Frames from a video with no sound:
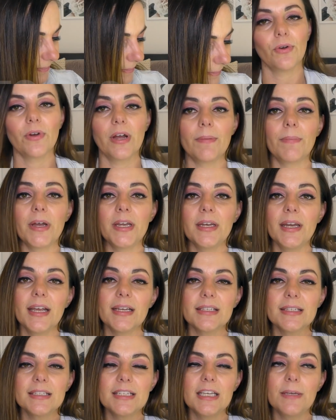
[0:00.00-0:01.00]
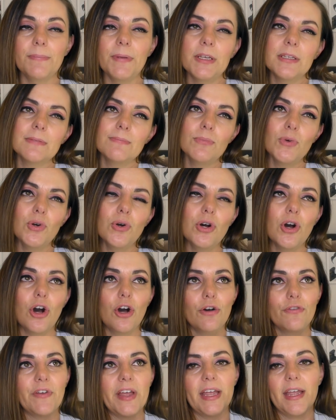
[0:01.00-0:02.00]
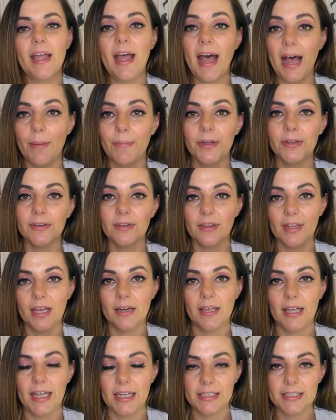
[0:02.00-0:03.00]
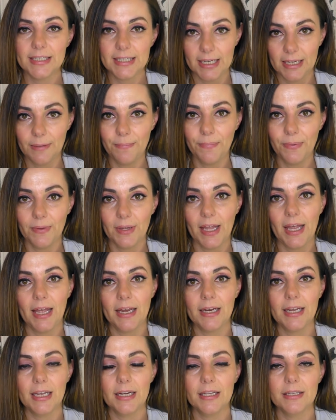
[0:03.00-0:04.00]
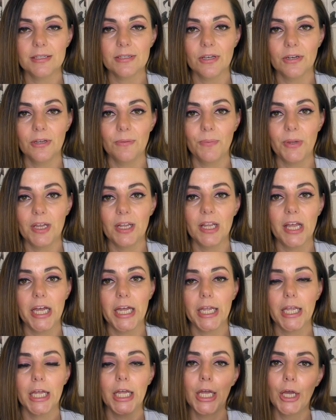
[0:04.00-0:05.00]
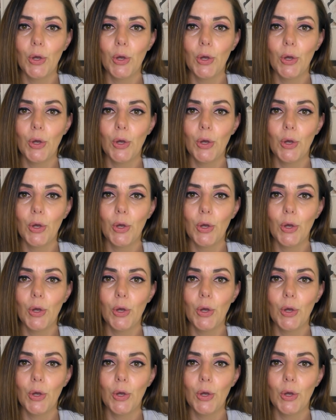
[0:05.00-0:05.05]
All right, my next tip is more of a habit than a tip, and it is going to be like,